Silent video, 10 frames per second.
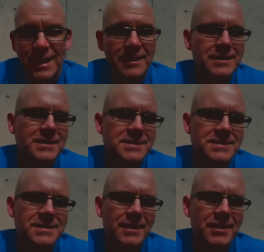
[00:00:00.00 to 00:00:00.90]
Hey kids,
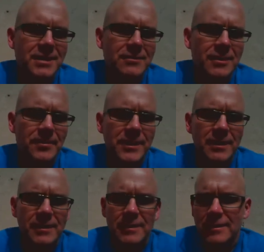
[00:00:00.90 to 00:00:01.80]
this is Ivan. How you doing?
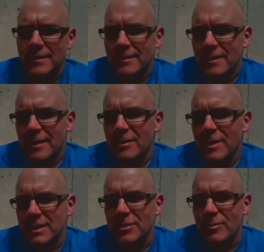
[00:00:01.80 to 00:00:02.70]
I don't know
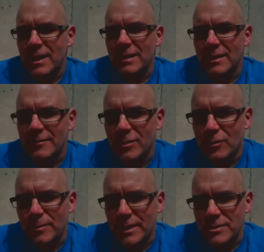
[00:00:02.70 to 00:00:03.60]
about you, but I love an
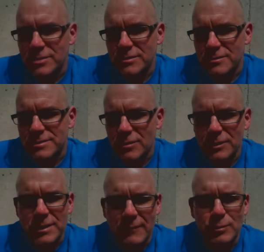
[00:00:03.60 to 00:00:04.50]
old pair of shoes.
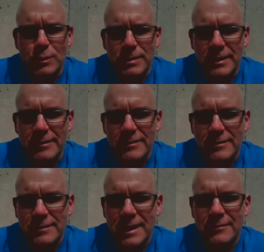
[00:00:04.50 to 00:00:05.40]
Old, comfortable pair.
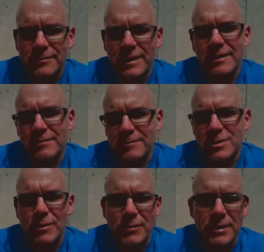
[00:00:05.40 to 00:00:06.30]
I have like
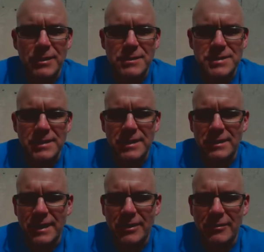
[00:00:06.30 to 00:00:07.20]
two or three of those, I think,
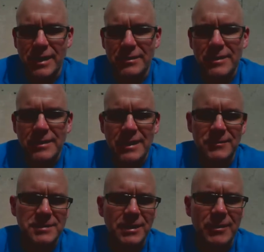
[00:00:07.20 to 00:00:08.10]
laying around. I have
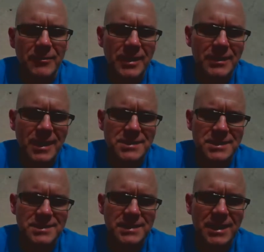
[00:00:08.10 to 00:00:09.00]
to dig around in my closet
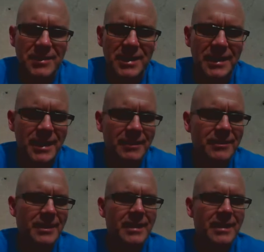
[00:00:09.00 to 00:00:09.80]
to see how many I have.